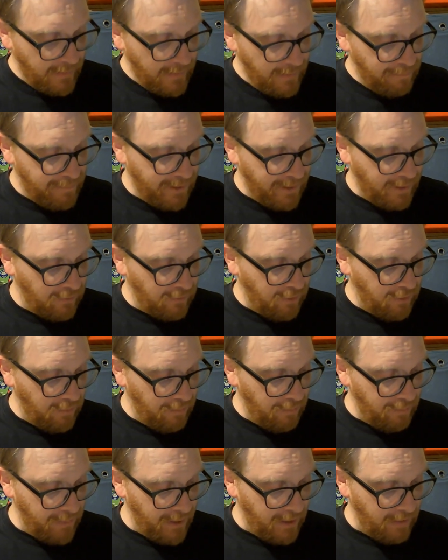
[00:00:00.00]
Beadledom,
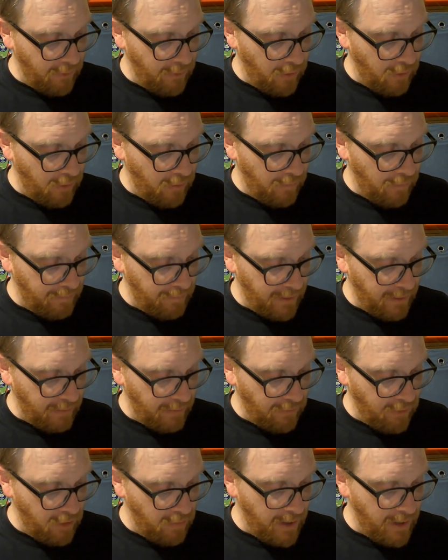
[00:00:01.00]
Bead Roll, Bead
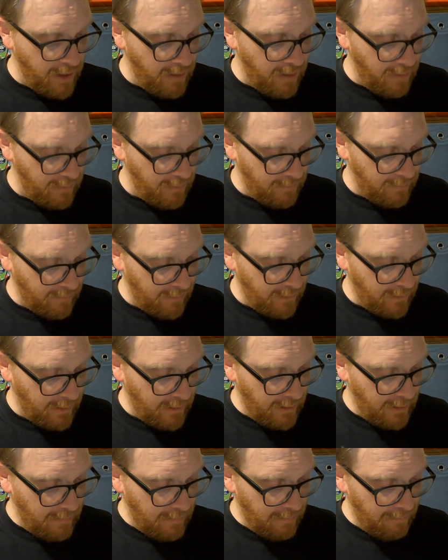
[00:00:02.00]
Ruby,
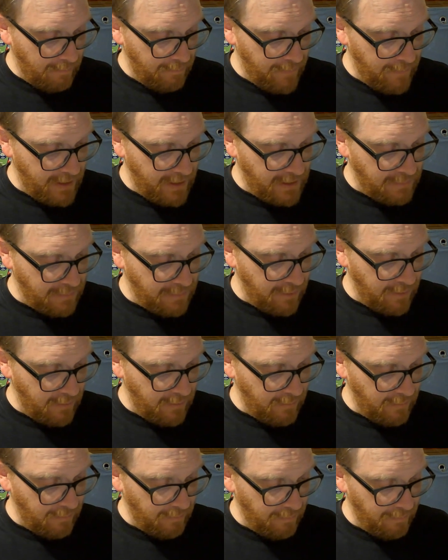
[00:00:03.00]
Beadsman,
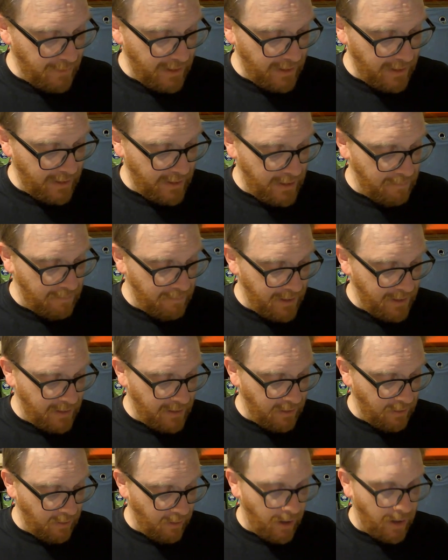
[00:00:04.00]
Beady,
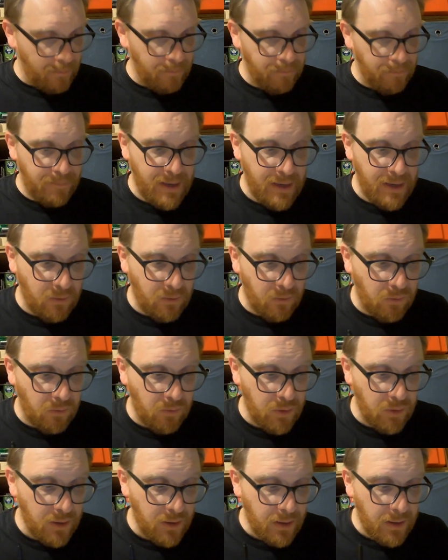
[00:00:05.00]
BDI, Beagle,
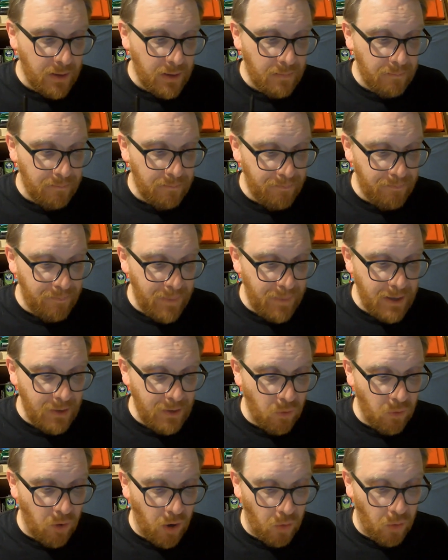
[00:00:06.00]
Beagle
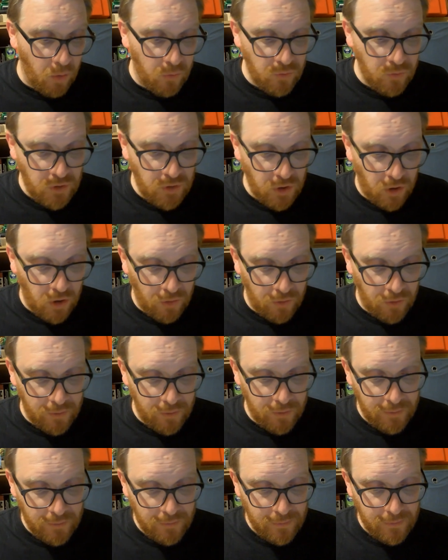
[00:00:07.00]
Hole, John,
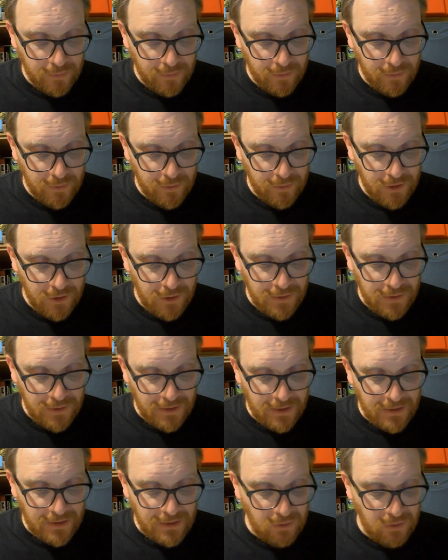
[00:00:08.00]
New Zealand
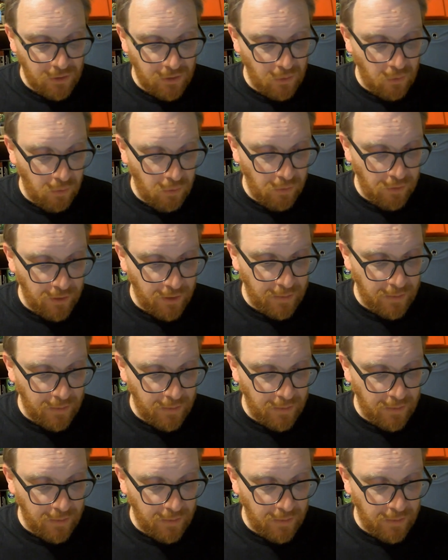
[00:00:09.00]
historian and author.